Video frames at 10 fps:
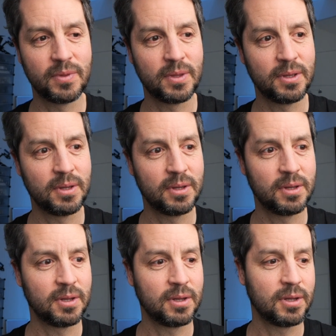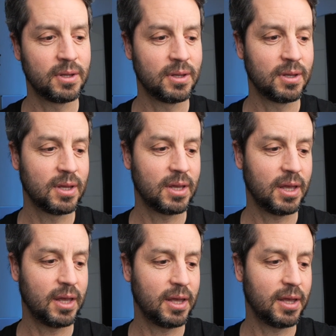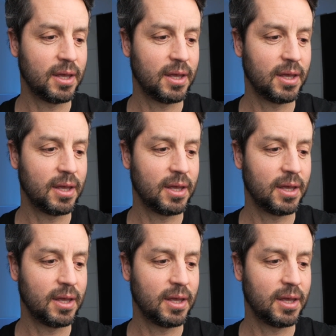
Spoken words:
(no one is talking)